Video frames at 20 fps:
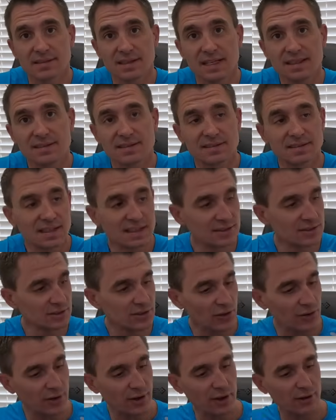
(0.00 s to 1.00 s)
Let's
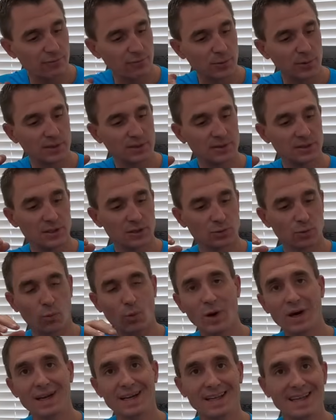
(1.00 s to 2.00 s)
start off with just
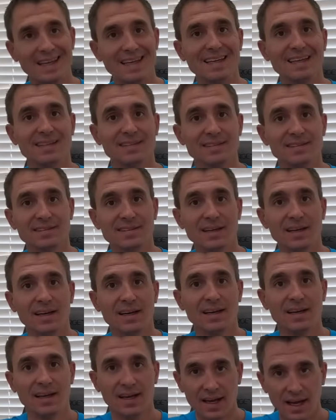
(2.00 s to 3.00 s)
what is
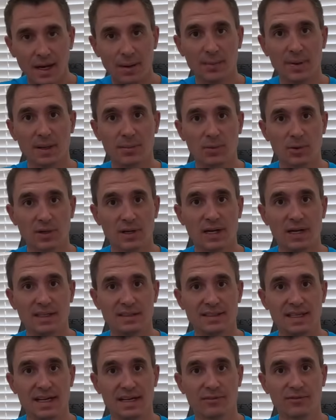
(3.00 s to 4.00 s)
a minimal
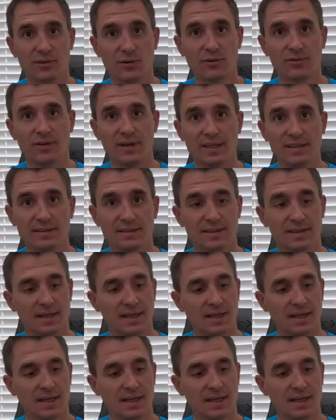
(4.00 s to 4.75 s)
contact full face.